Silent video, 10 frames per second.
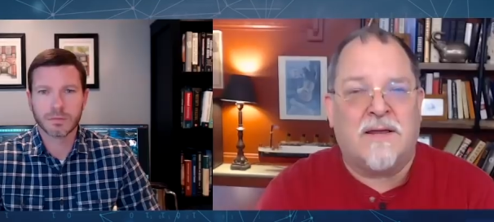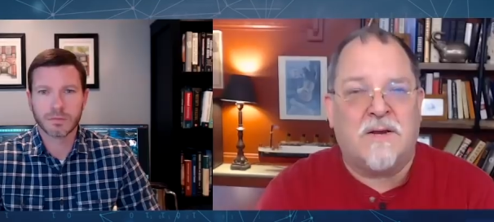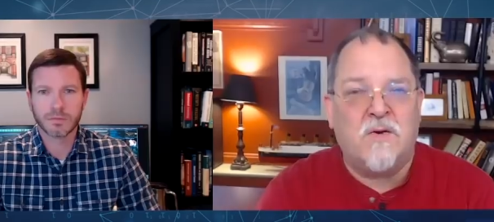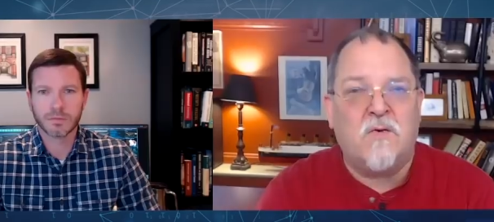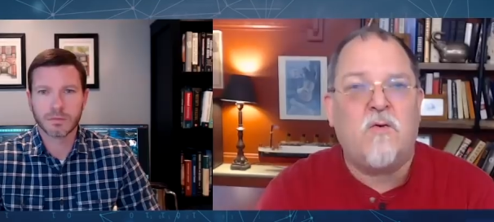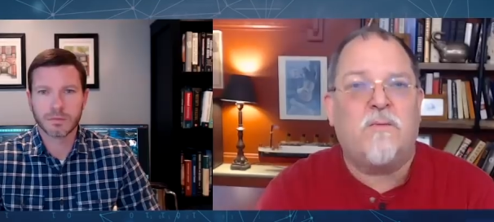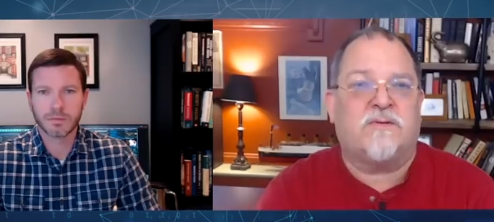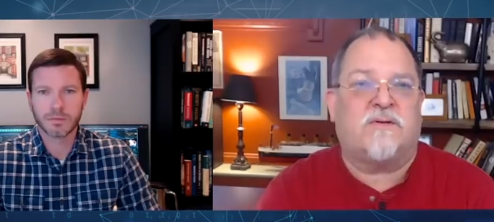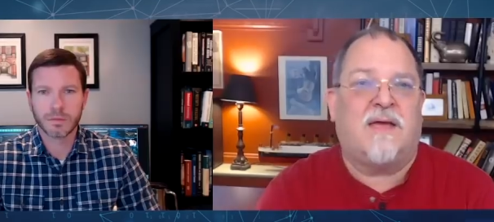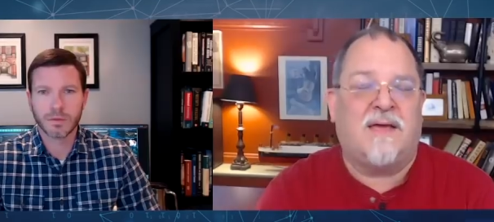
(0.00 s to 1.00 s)
Speaker 1: are
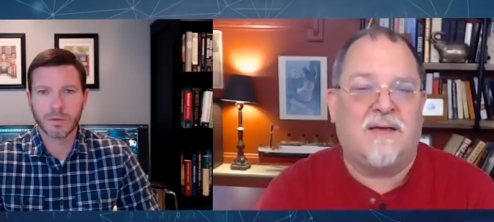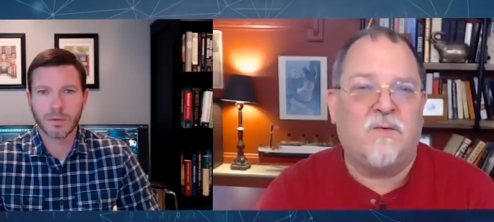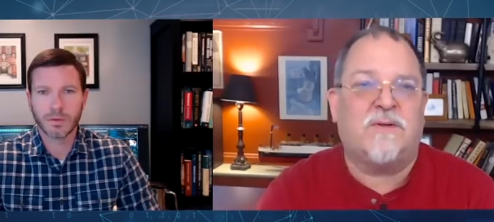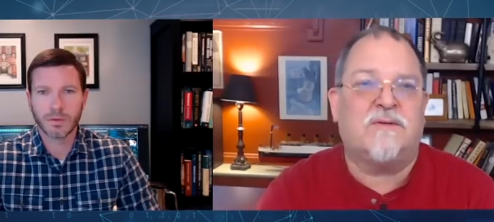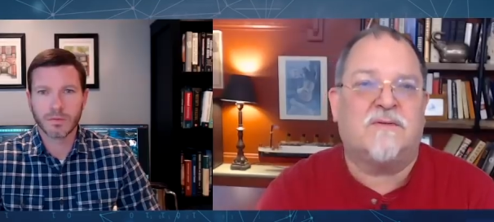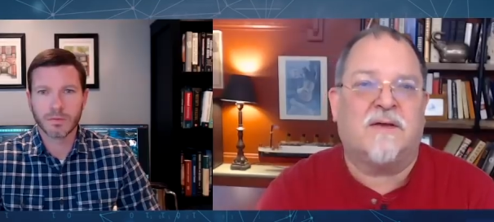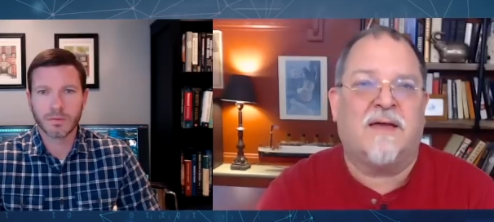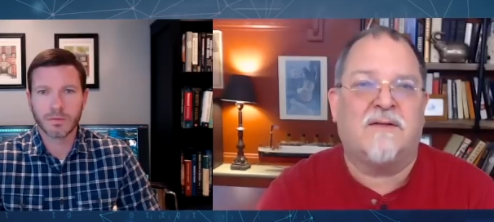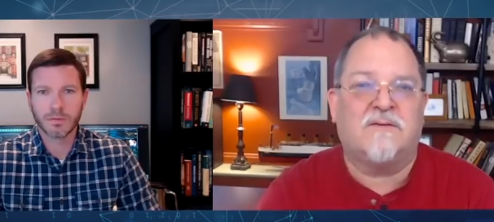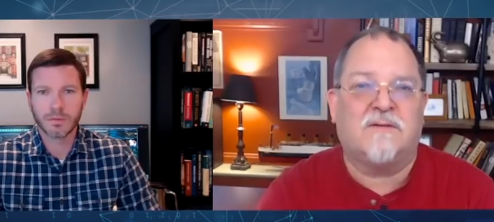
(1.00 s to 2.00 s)
enormous headwinds
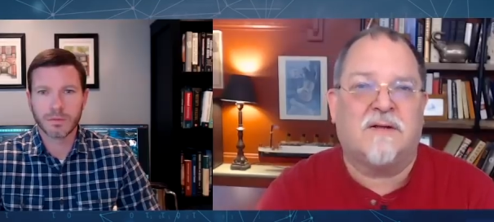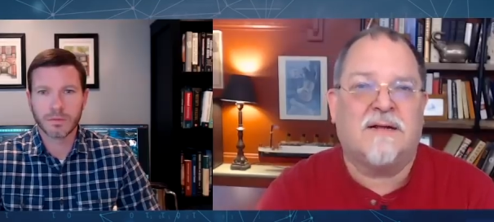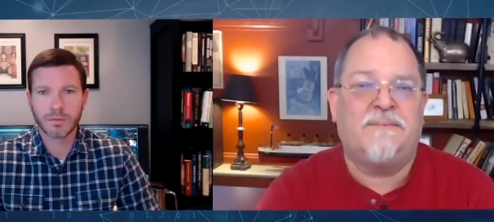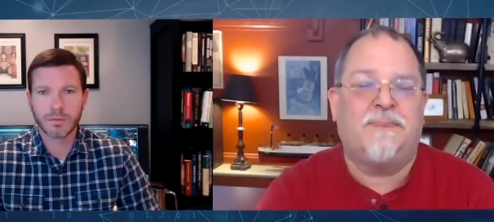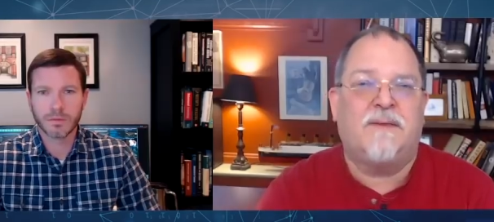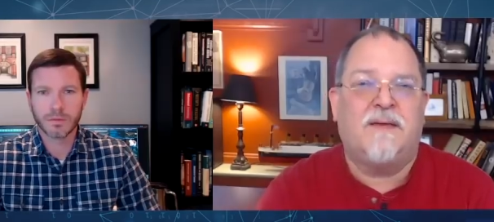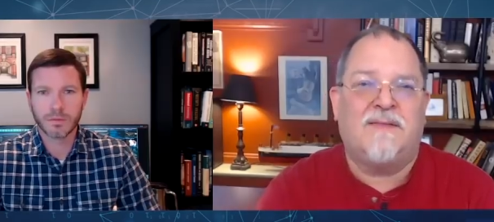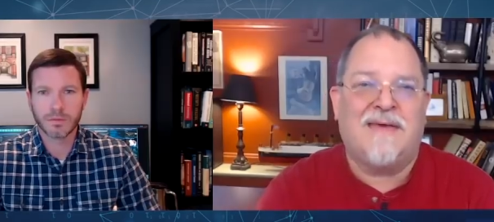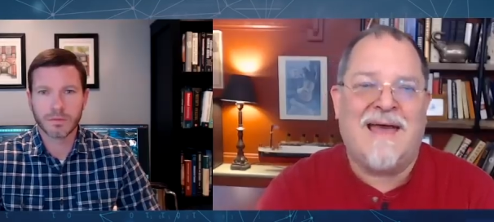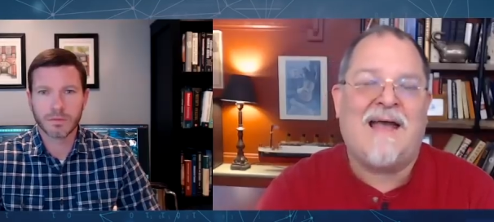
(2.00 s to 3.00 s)
against um,
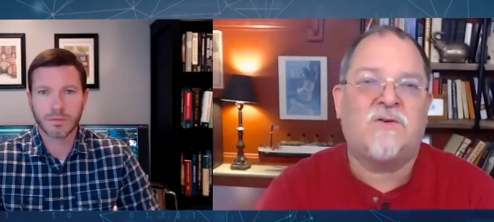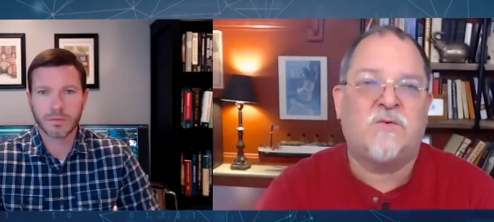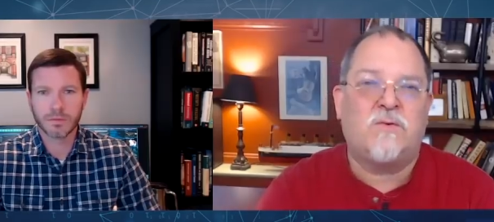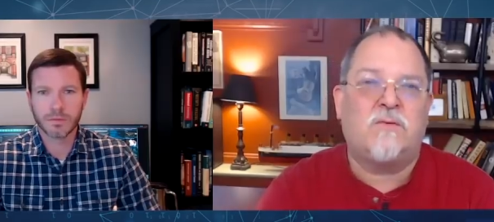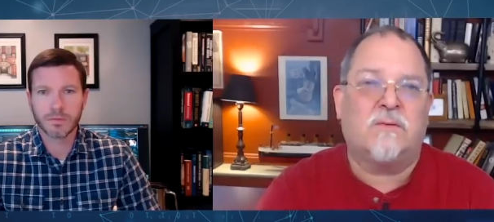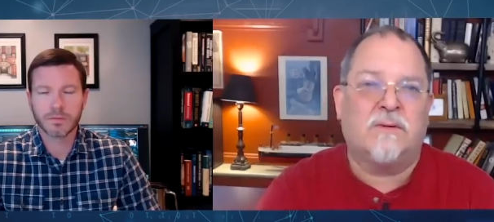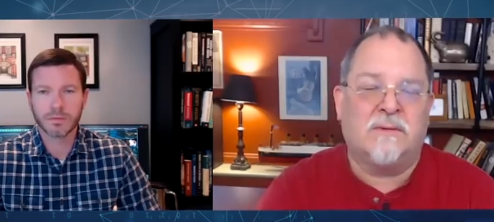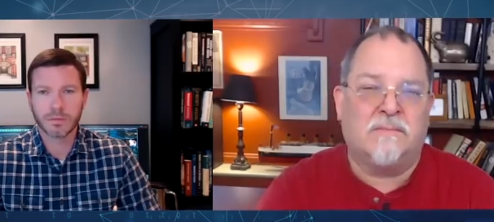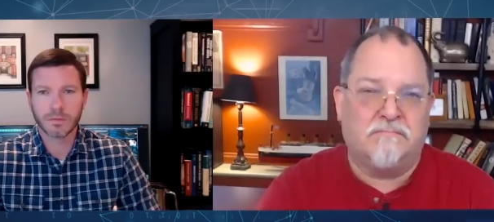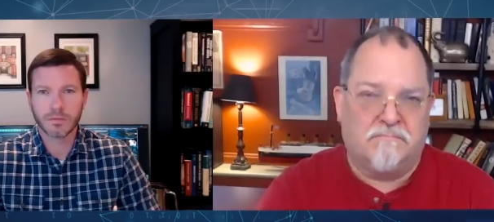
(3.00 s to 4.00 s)
the actual,
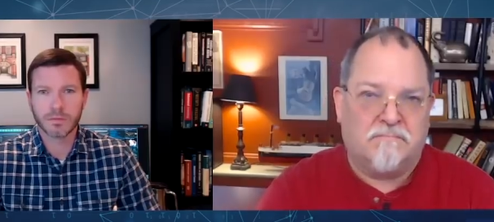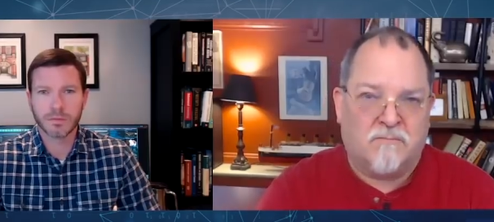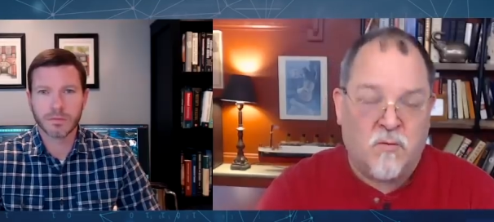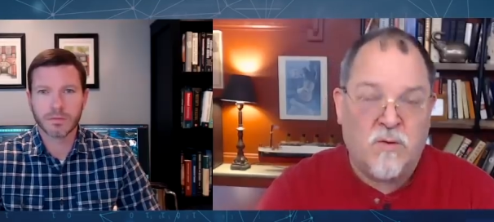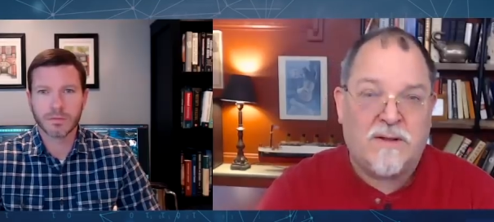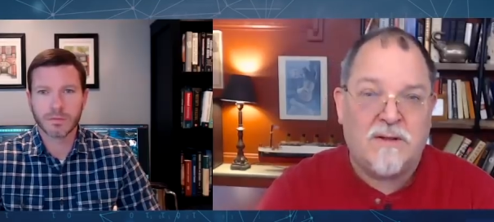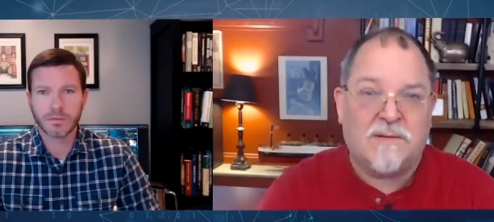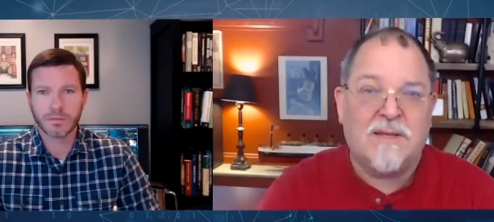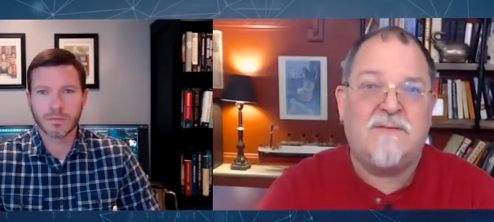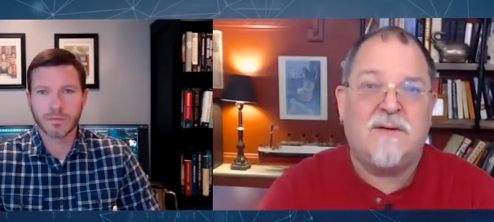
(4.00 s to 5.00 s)
real,
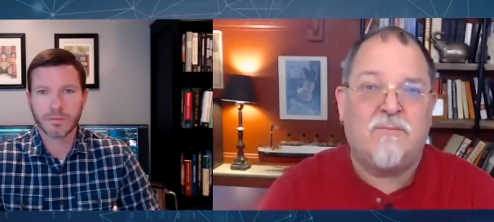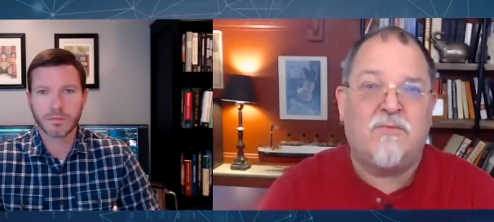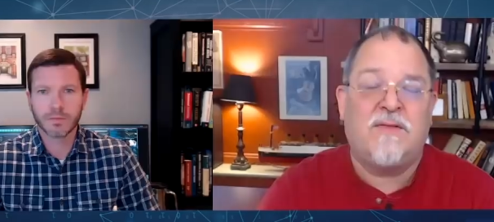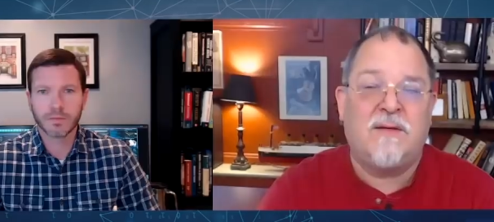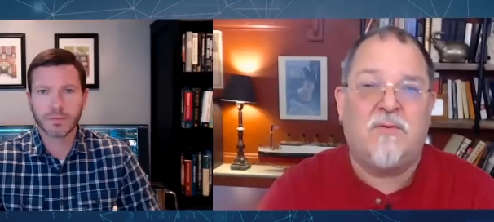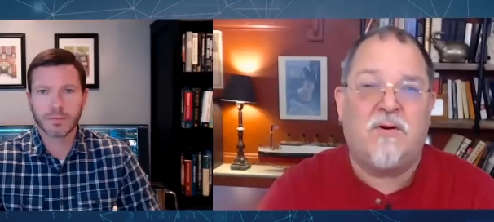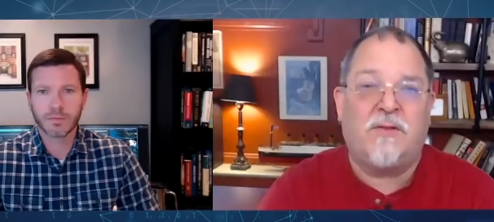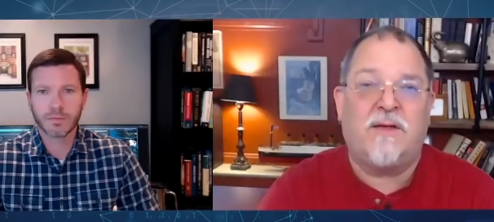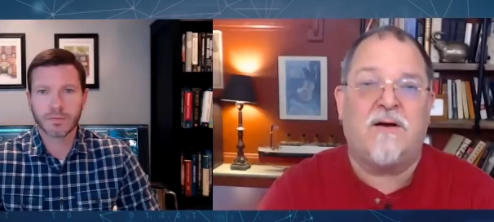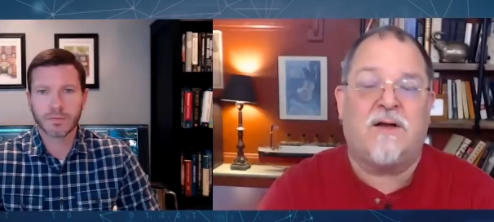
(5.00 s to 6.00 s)
living, breathing part
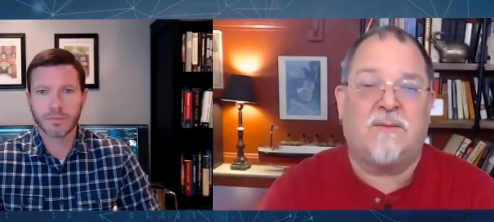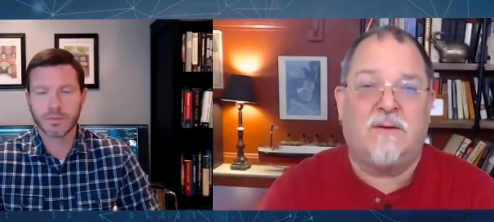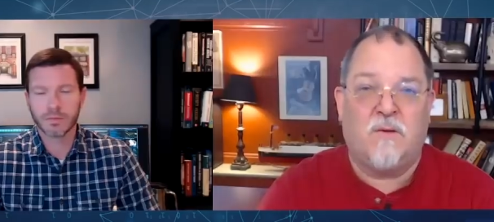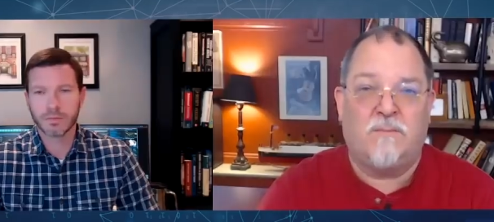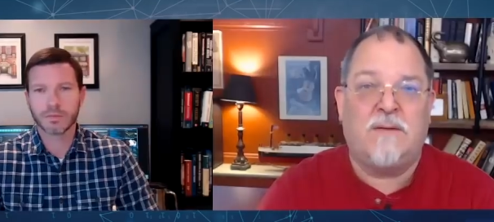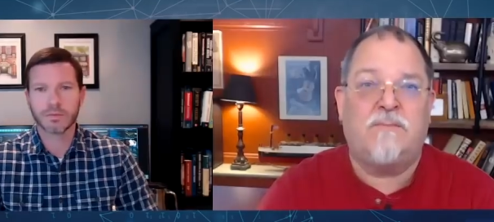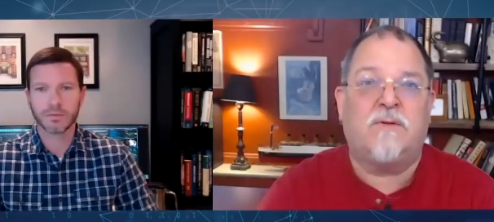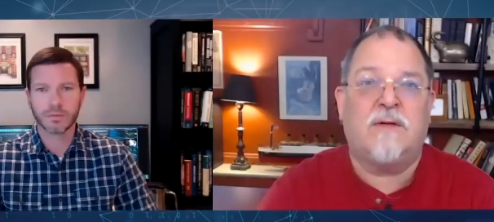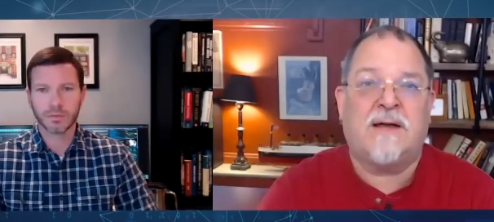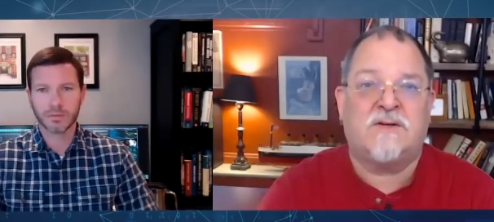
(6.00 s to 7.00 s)
of the economy where
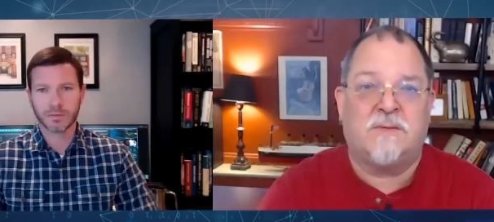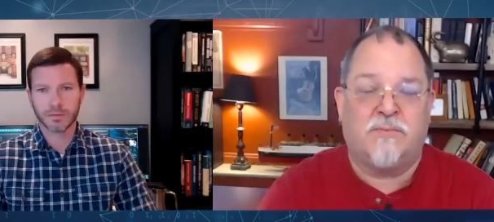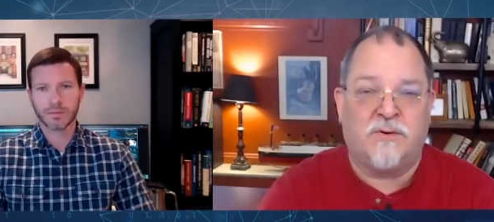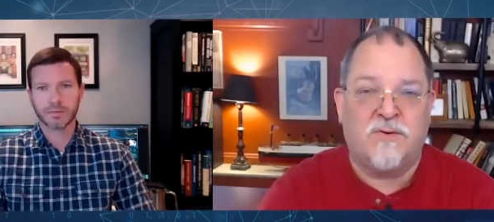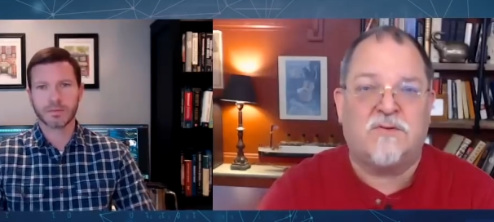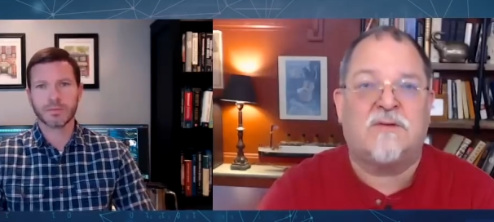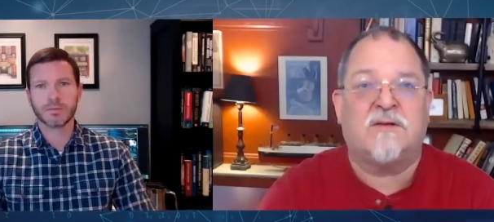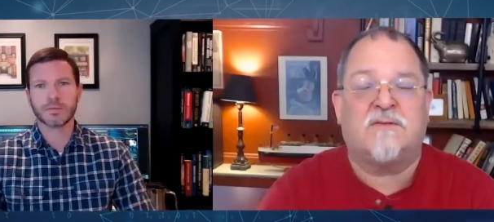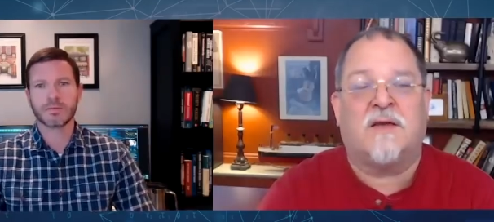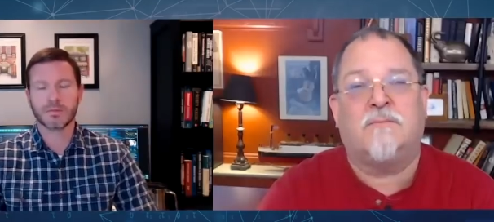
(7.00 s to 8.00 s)
people actually produce
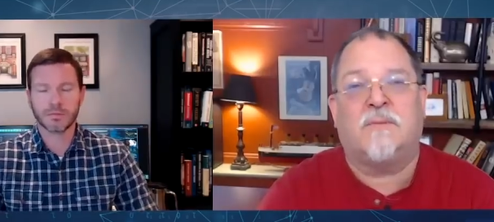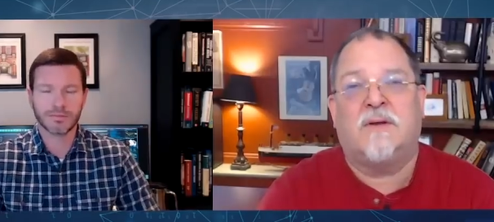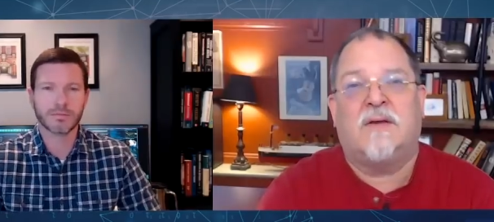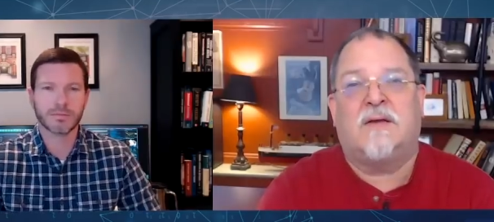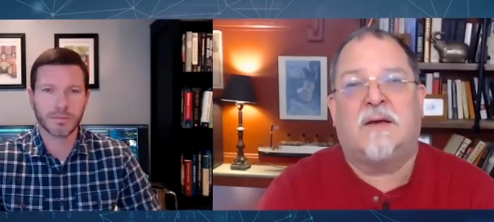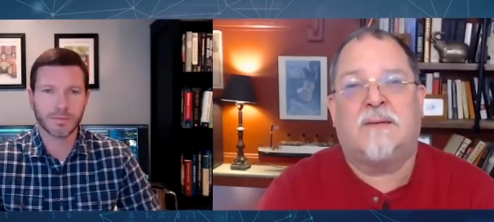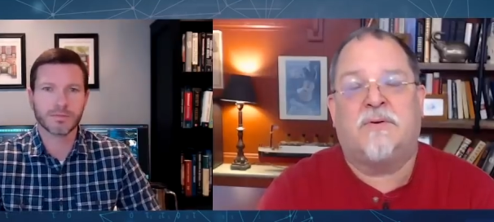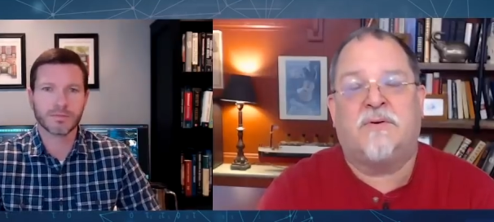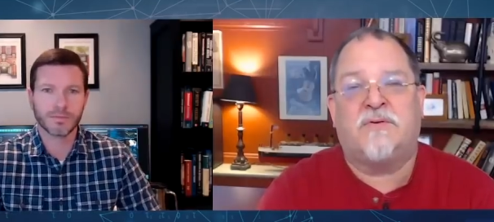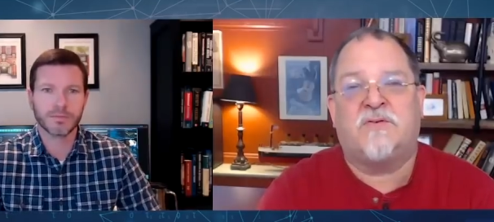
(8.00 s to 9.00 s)
things and uh,
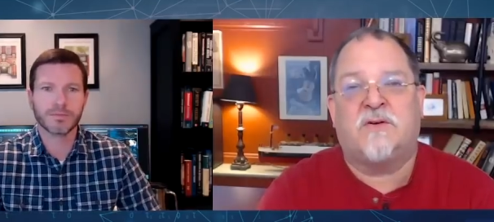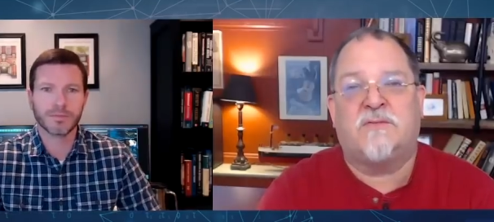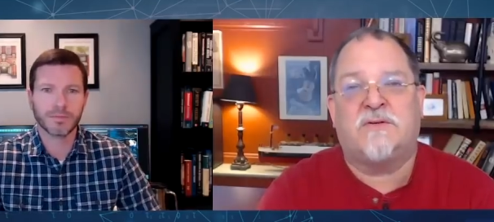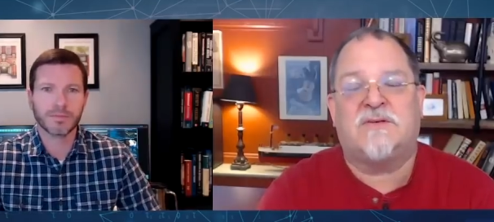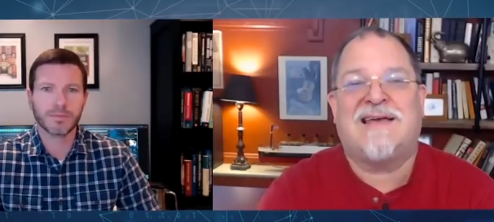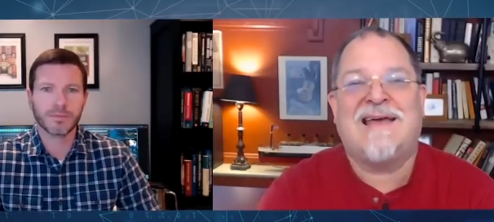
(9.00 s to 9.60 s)
produce services.